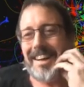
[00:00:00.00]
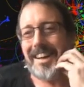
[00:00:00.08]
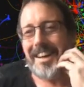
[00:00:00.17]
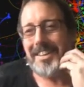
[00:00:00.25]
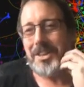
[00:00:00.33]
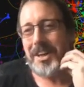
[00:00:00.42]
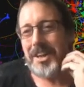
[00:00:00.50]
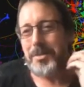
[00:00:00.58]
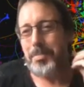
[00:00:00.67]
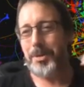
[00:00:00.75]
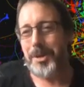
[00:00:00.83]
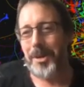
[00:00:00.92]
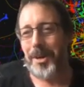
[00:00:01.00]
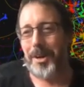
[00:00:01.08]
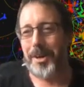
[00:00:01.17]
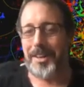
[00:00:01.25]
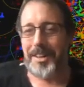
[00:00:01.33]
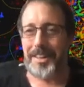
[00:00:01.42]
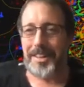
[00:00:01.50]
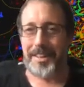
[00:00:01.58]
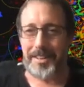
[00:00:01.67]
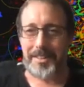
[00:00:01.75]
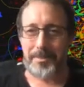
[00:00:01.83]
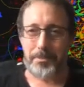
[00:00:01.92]
trying to put
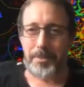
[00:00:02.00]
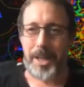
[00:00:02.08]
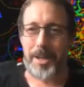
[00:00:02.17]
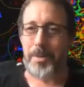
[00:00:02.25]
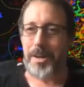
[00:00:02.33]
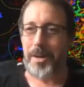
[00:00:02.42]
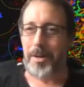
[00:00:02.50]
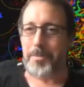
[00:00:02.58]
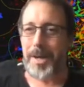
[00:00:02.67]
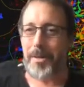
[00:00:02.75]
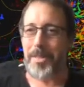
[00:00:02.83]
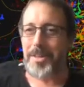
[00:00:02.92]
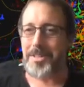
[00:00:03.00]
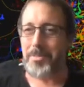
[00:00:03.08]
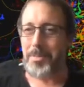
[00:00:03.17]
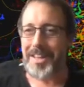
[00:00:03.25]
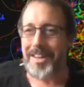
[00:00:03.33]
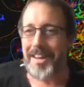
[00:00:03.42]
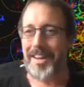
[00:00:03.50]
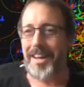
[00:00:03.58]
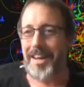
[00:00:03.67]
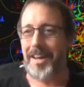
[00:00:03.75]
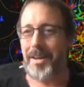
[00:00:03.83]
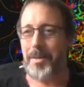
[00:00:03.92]
our money where our mouth is a bit,
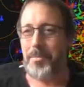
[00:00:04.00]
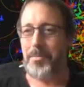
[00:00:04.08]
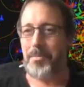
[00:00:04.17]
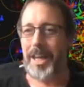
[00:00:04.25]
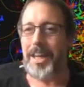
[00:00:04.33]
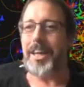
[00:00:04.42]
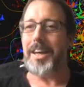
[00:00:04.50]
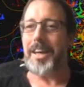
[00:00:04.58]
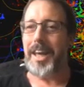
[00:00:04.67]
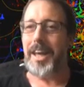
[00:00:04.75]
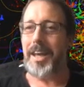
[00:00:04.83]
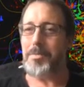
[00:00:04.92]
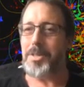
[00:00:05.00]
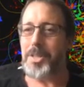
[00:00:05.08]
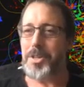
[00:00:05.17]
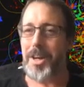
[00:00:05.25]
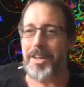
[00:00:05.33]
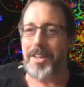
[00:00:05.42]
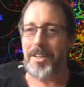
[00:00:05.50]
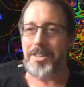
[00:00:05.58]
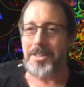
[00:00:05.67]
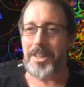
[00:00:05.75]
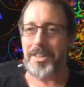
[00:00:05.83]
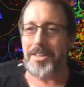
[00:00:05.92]
and making a game to try to
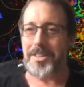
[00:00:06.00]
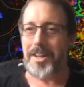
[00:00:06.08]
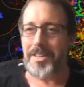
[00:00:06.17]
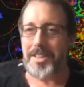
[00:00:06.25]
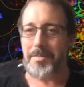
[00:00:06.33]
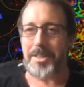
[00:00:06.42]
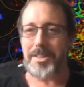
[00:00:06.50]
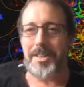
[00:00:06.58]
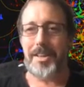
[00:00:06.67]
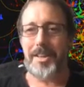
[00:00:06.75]
illustrate these concepts,